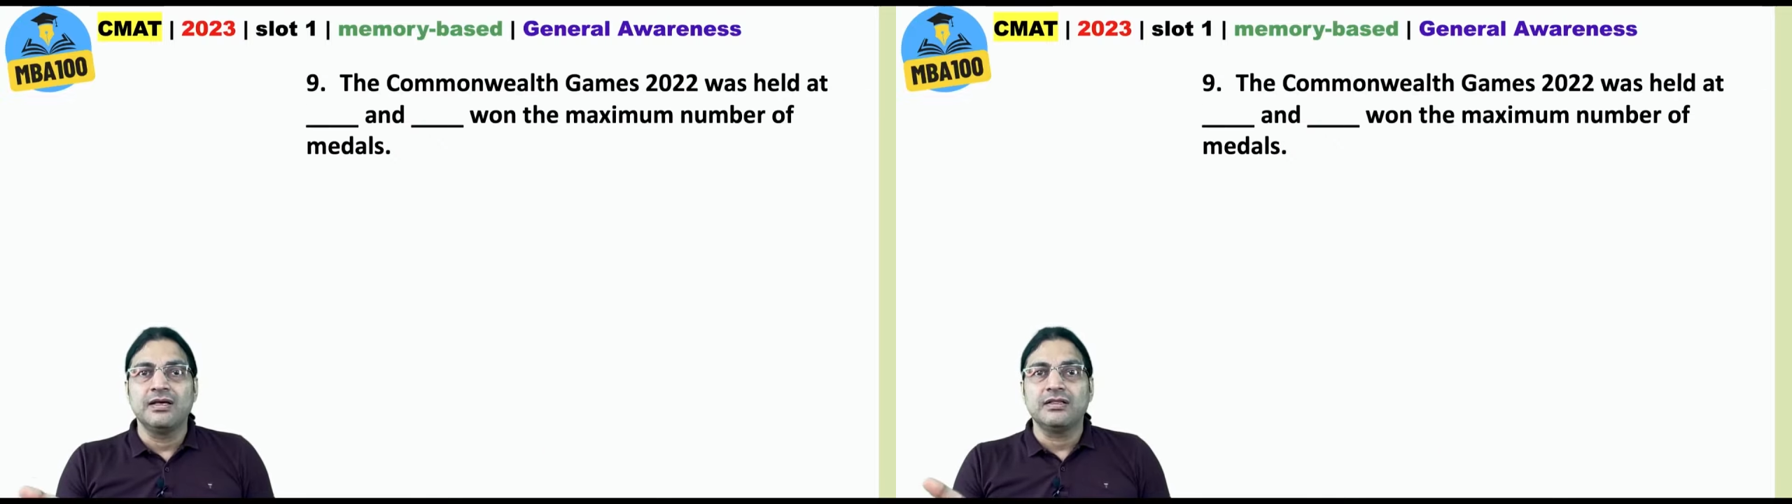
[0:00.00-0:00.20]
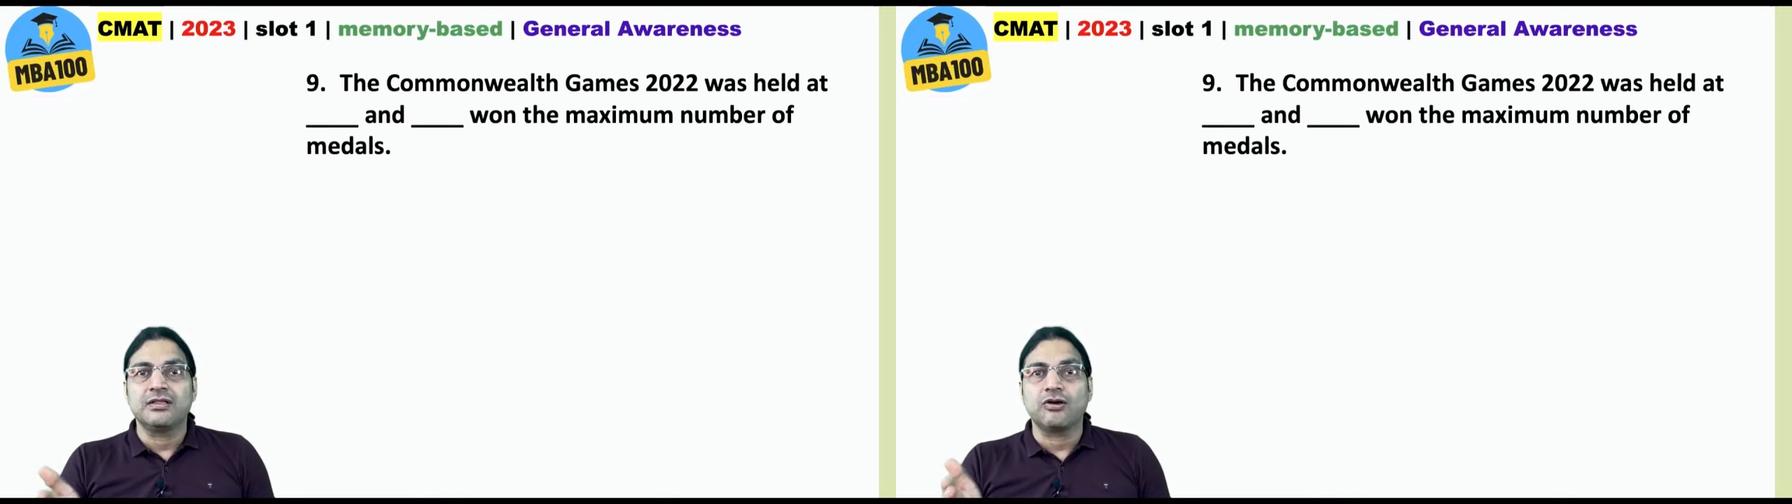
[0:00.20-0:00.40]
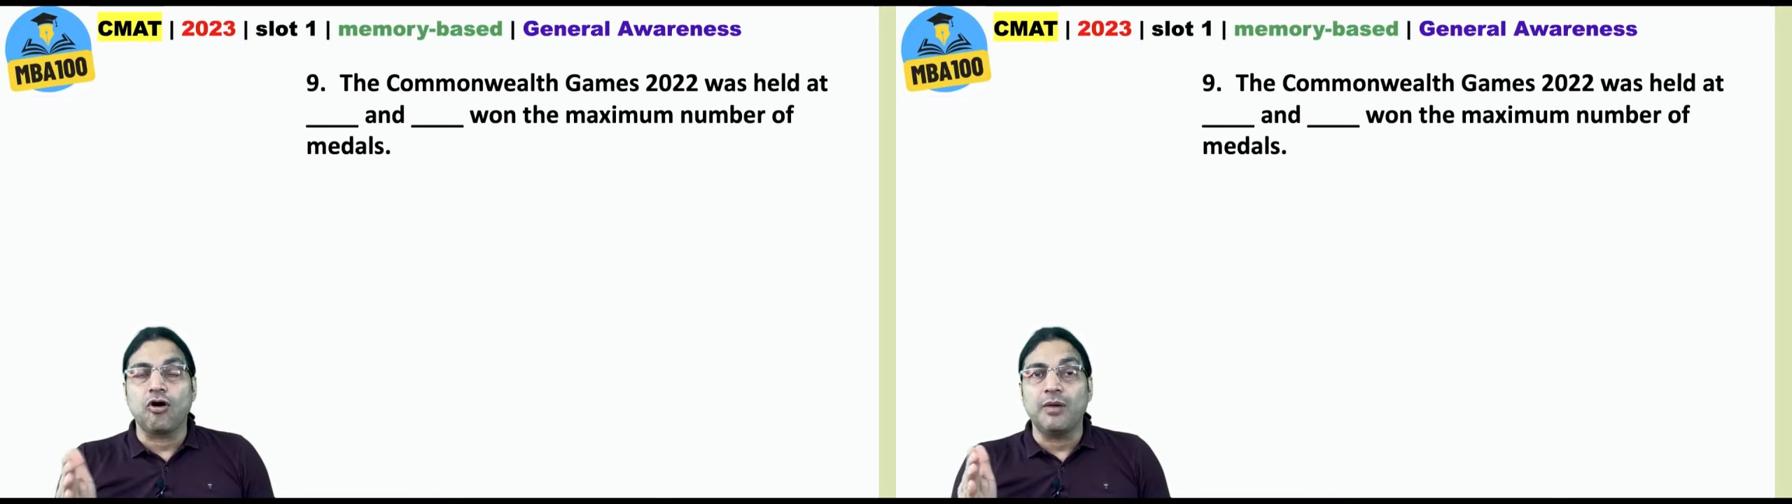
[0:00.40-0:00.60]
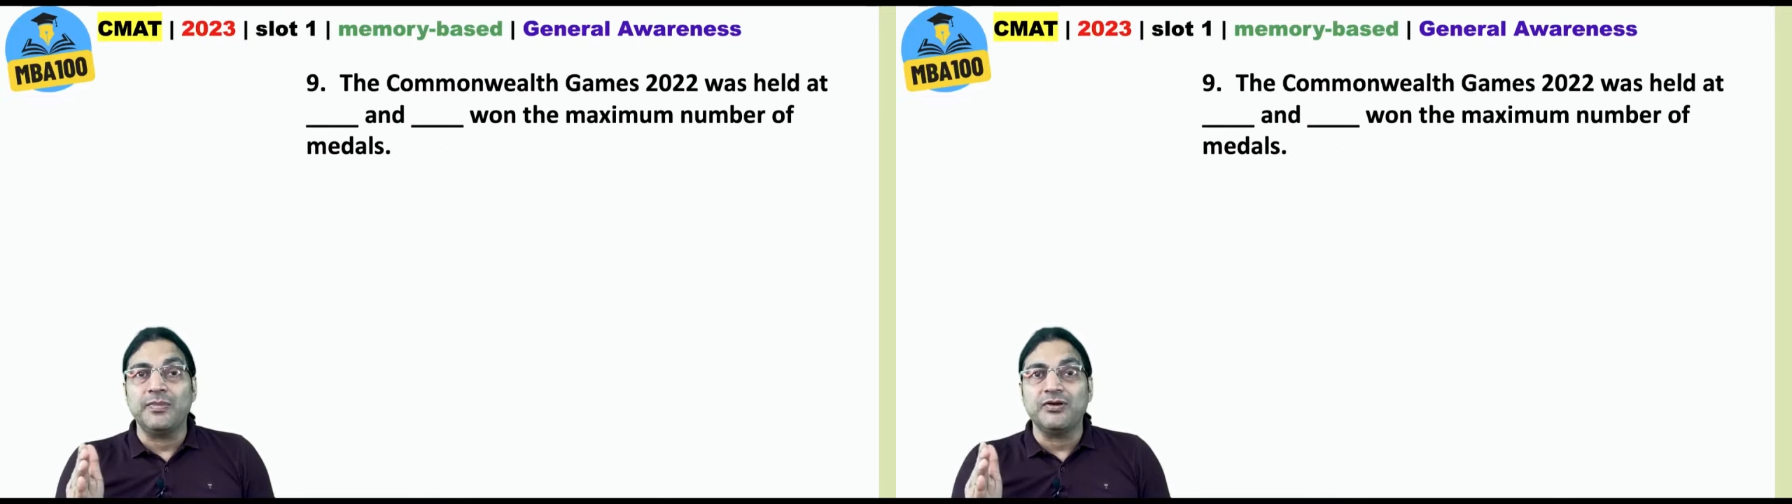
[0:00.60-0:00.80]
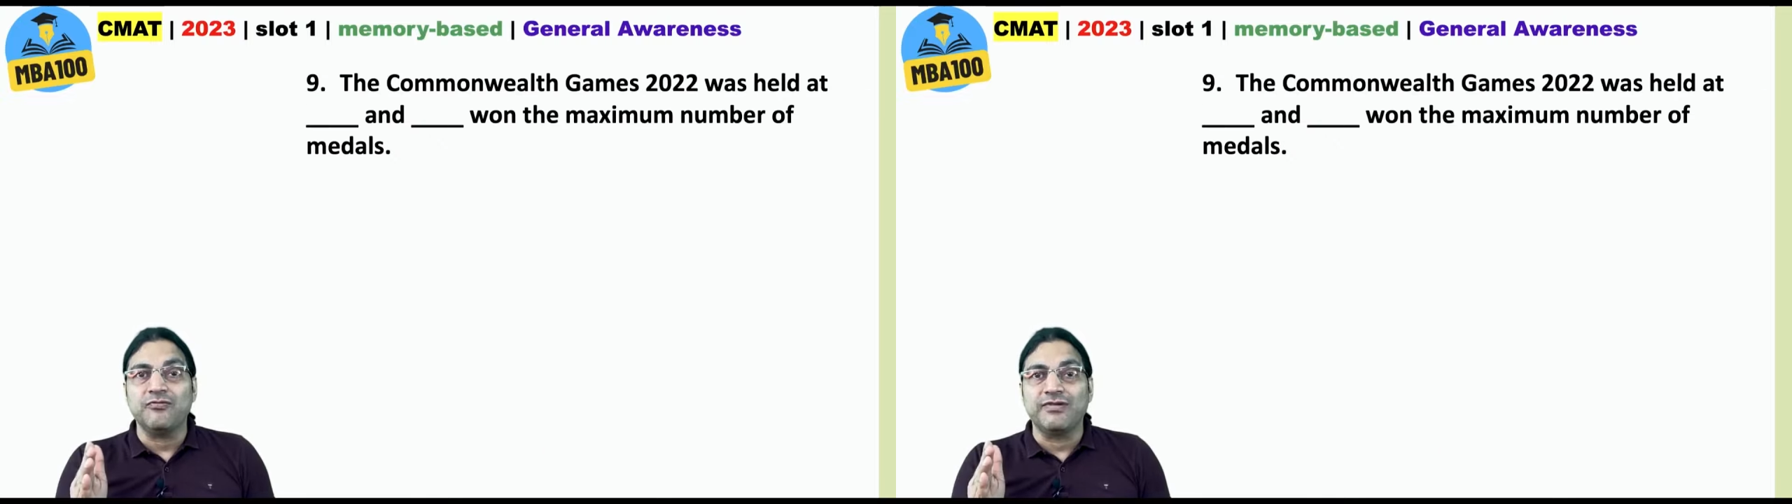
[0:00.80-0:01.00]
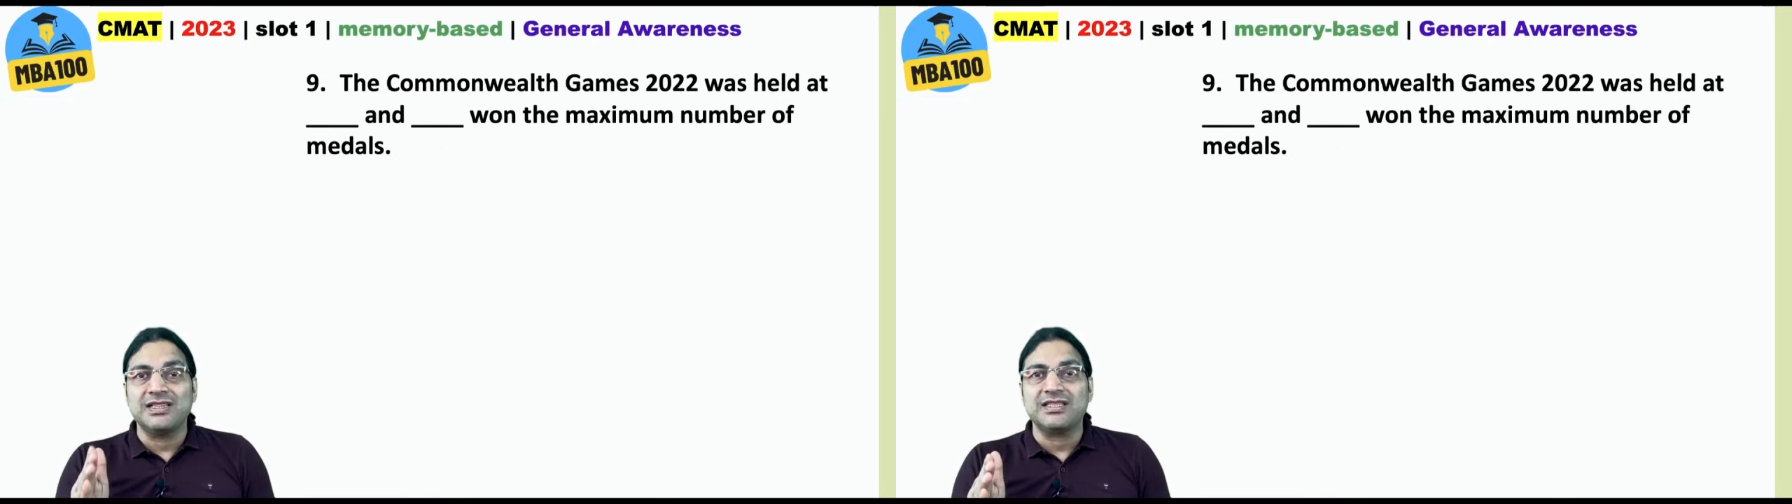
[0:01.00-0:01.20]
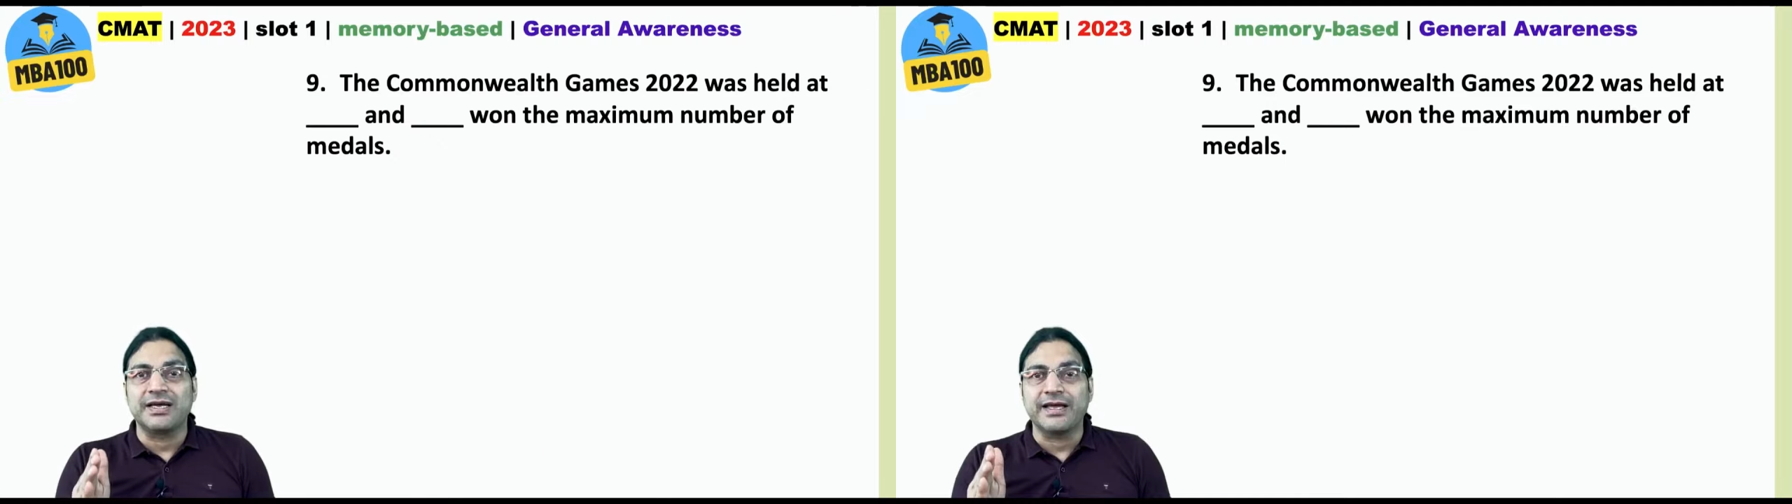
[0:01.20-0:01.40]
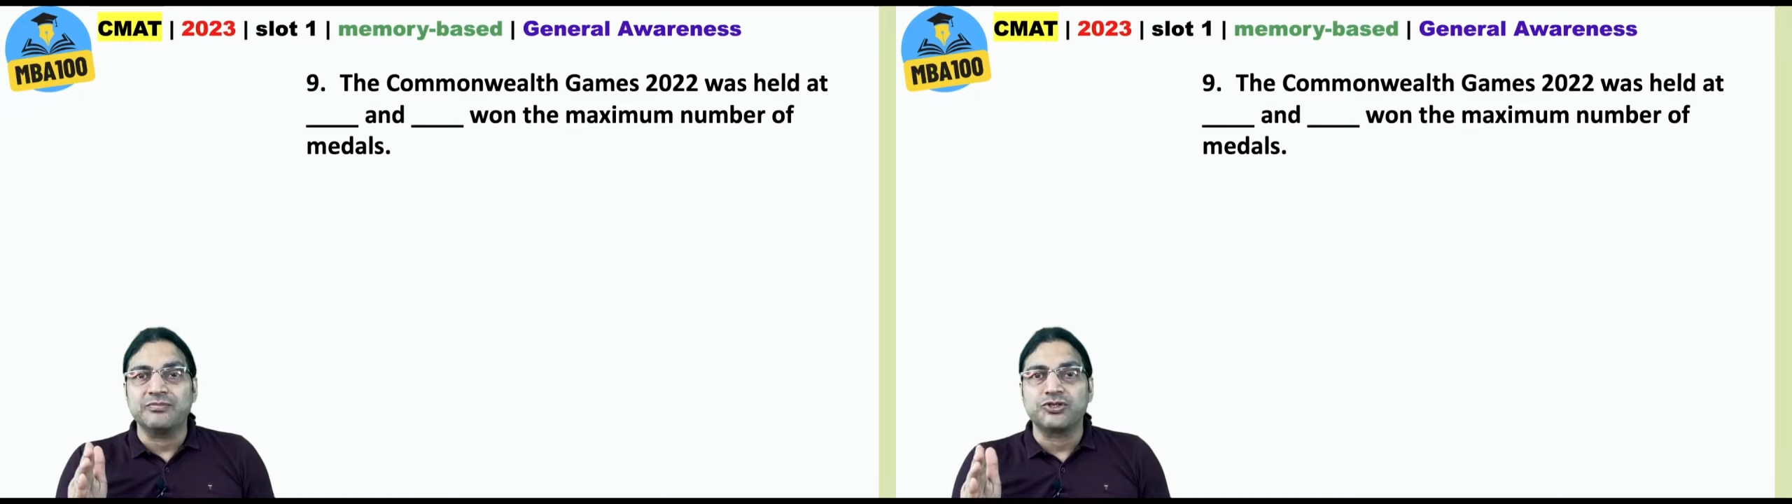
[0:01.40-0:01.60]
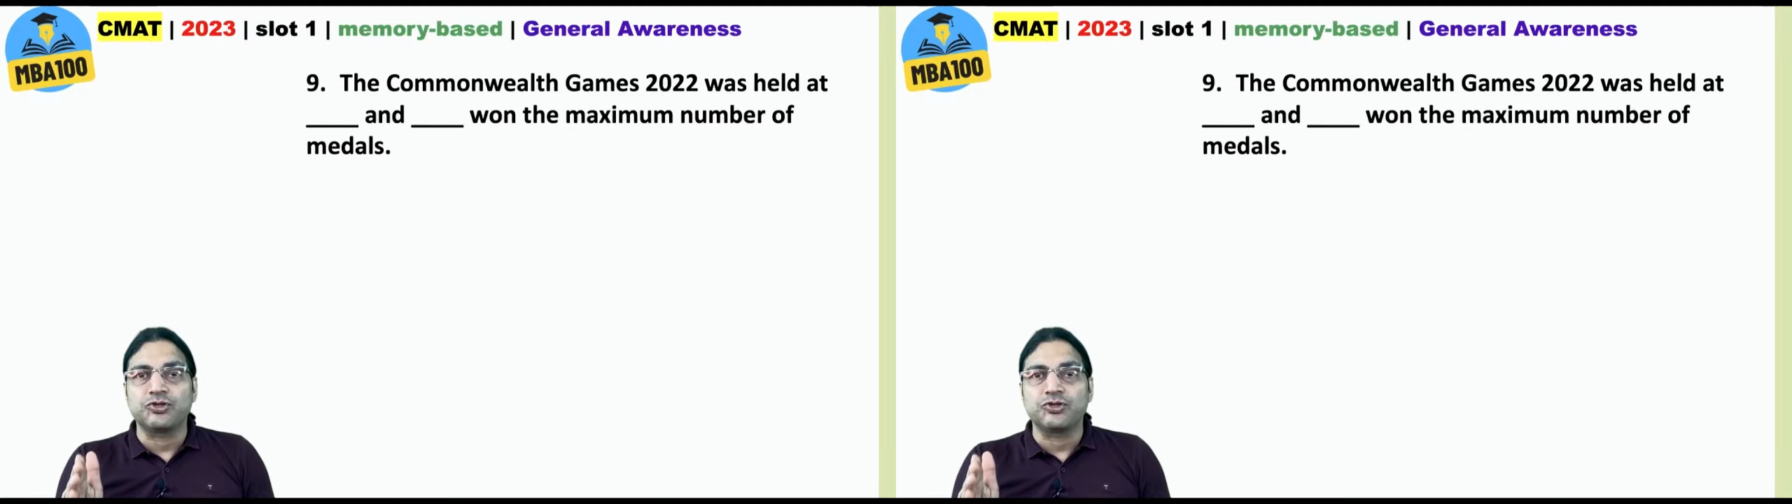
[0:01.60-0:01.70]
The Commonwealth Games